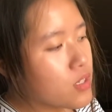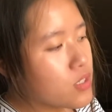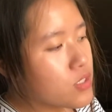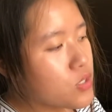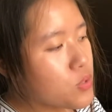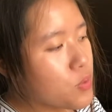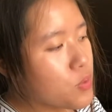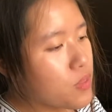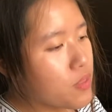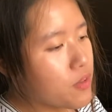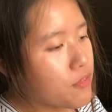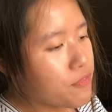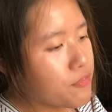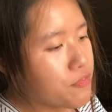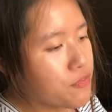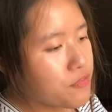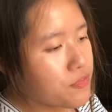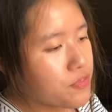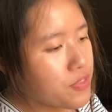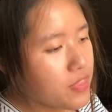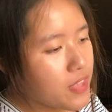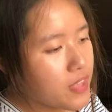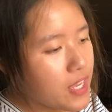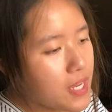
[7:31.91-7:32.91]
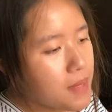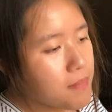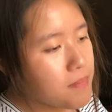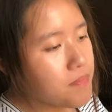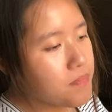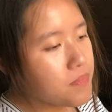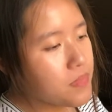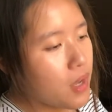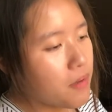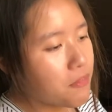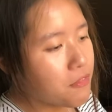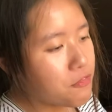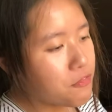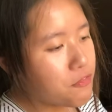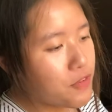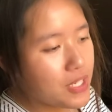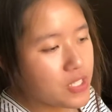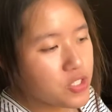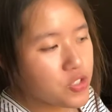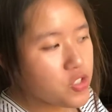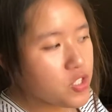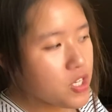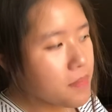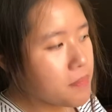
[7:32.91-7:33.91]
to the theme of
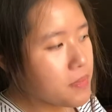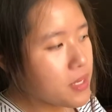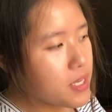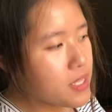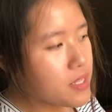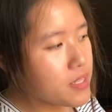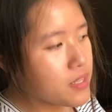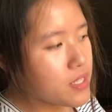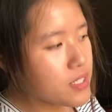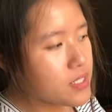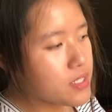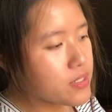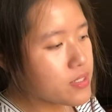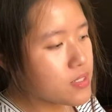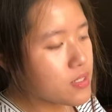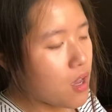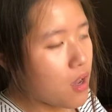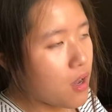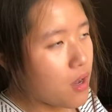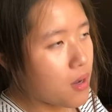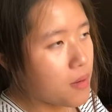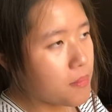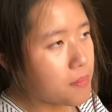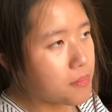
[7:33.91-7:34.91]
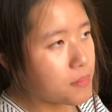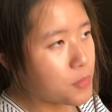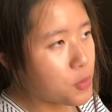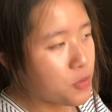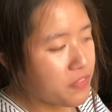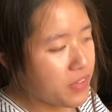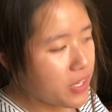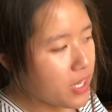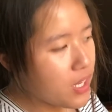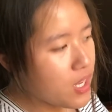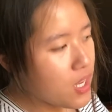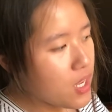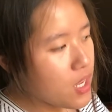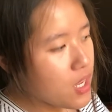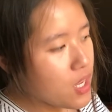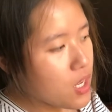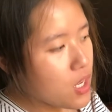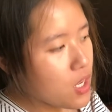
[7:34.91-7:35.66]
friendship in this movie,